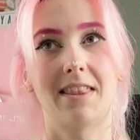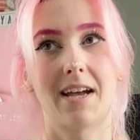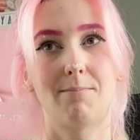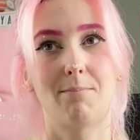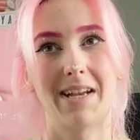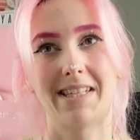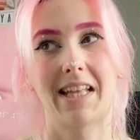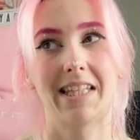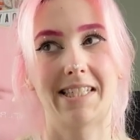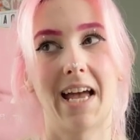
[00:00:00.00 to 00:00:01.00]
that
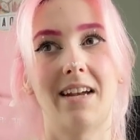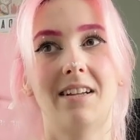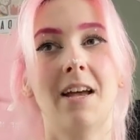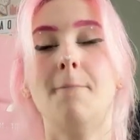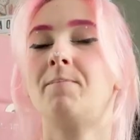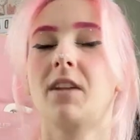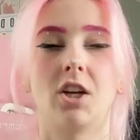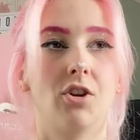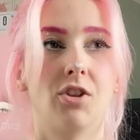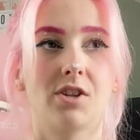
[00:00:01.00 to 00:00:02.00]
basically said,
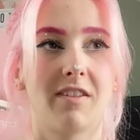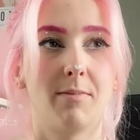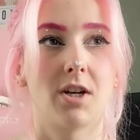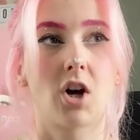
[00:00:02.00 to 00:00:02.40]
you know, they'll give me a